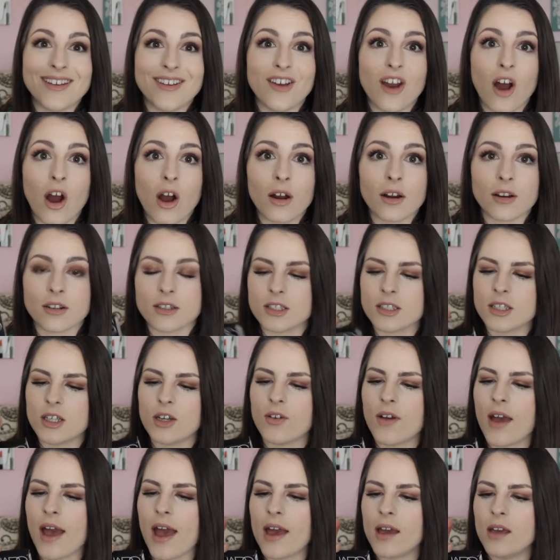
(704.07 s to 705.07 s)
NARS,
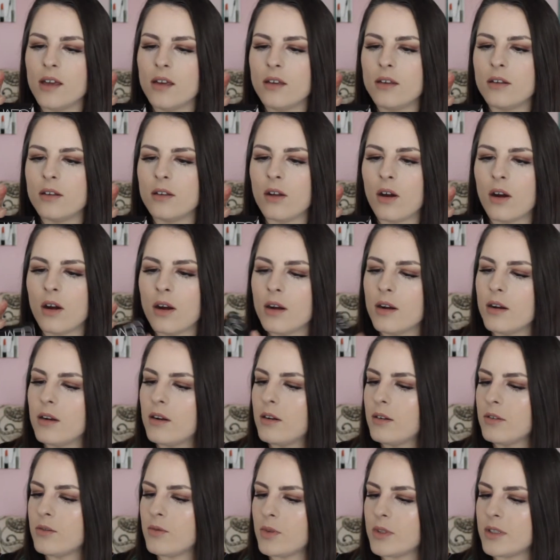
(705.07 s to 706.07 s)
okay.
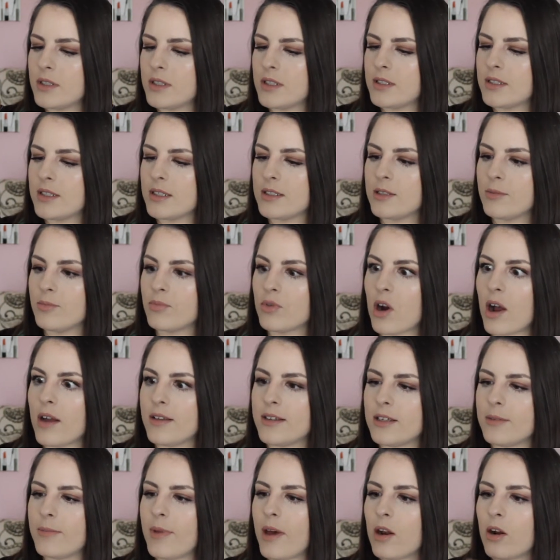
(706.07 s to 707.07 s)
NARS, what is this? It's a
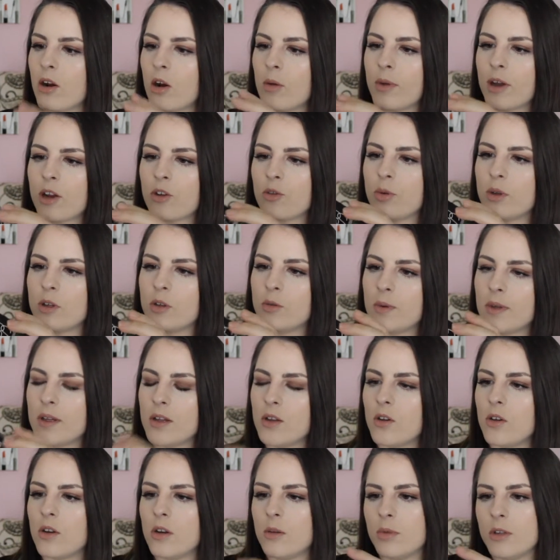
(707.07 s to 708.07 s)
bronzing powder. Oh my gosh, please be a
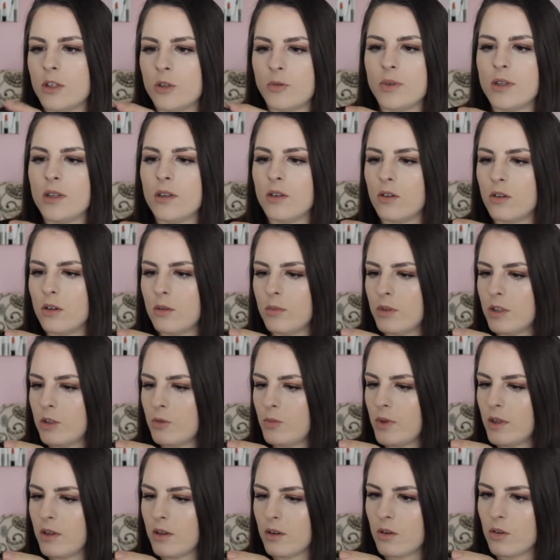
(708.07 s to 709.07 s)
Laguna, please be a Laguna, please
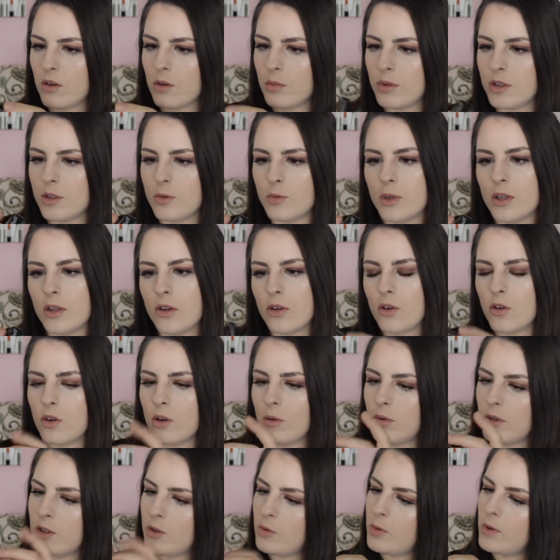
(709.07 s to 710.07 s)
be a Laguna, please be a
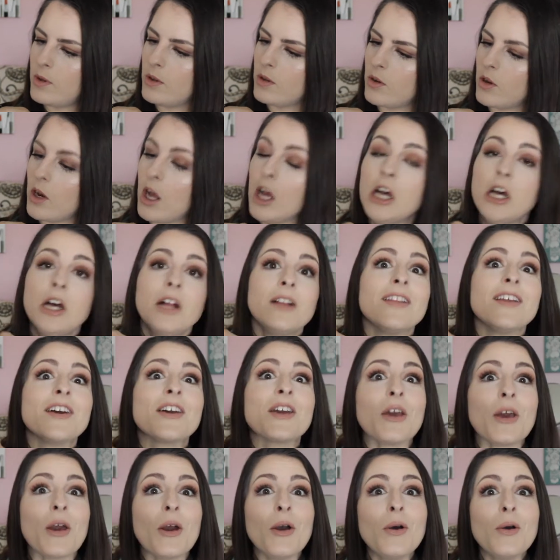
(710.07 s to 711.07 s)
Laguna, please be a Laguna.
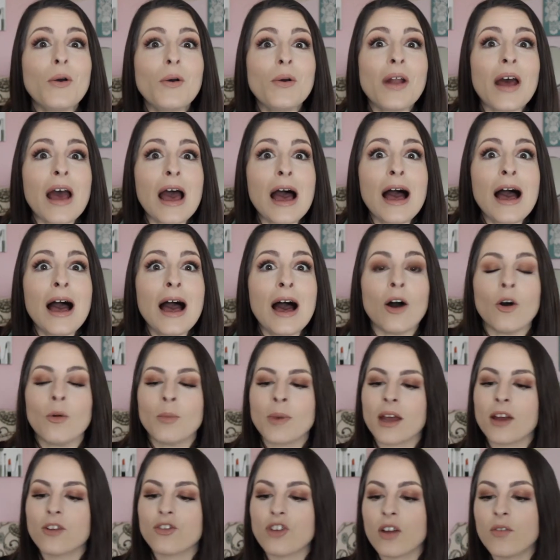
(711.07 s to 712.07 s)
Laguna! Oh
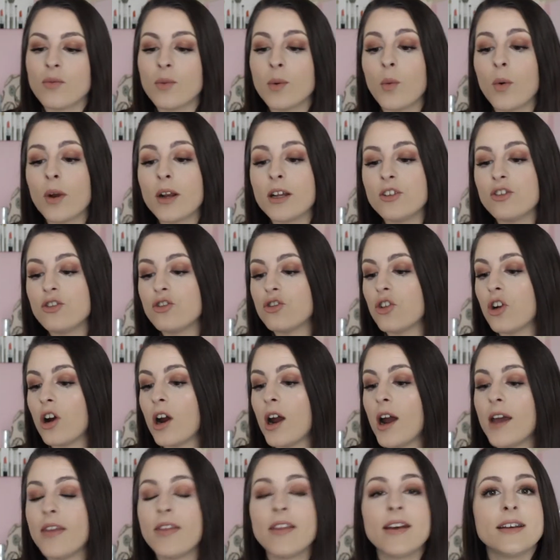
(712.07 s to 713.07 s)
my gosh, I've been wanting to
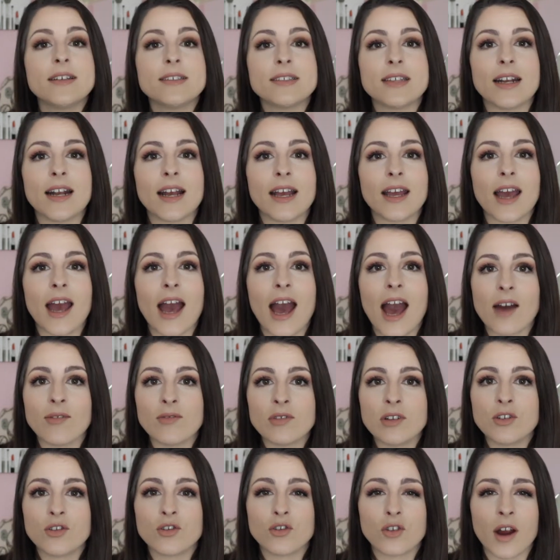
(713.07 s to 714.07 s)
try this and I
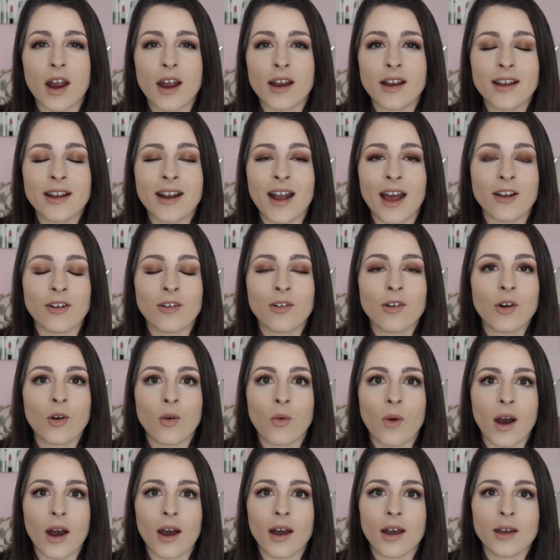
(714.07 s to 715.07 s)
haven't tried it. I don't know
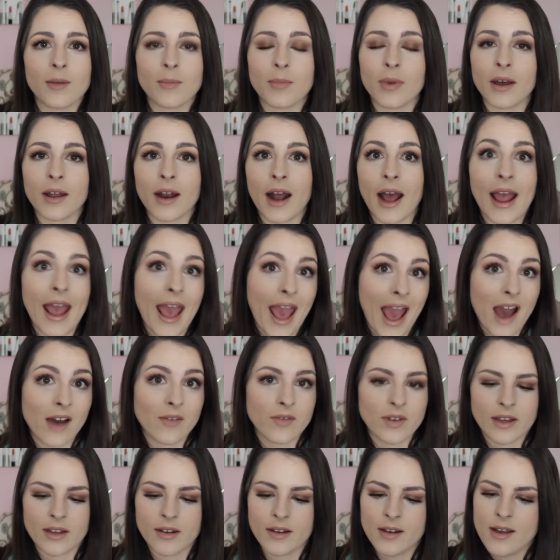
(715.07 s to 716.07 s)
why, but I
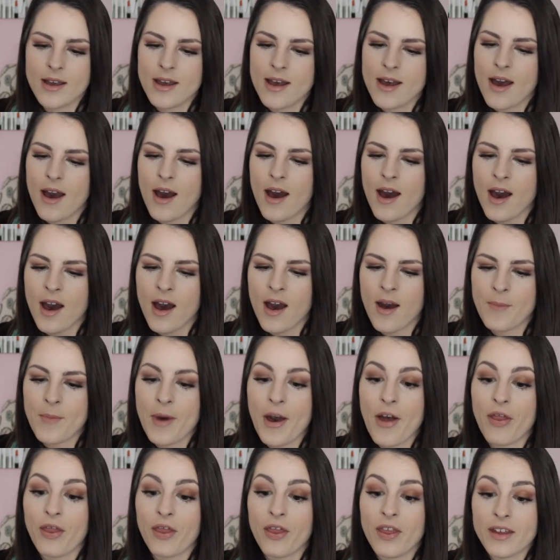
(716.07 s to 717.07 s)
haven't.
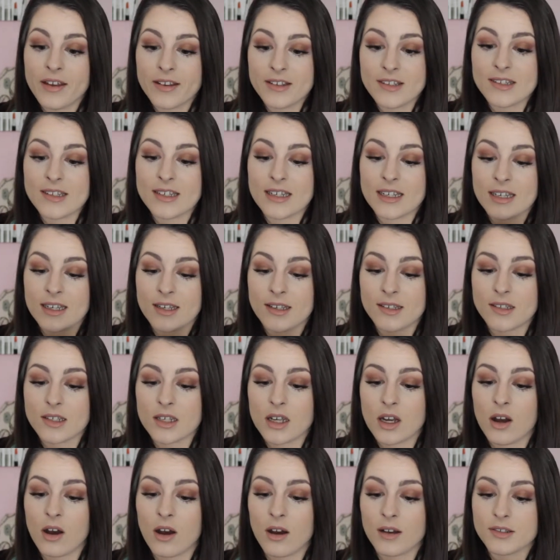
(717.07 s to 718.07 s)
This
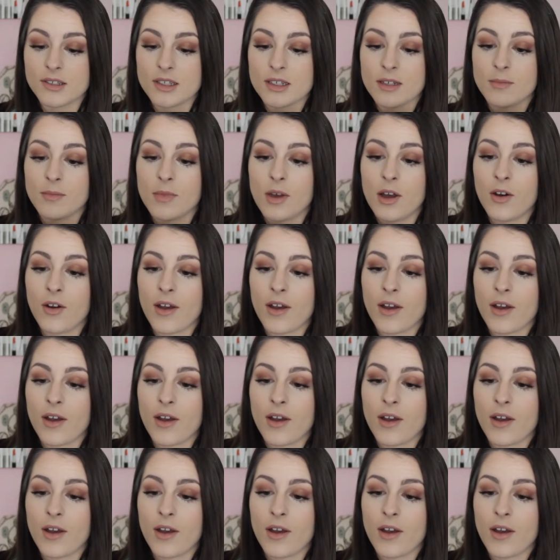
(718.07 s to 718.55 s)
is awesome.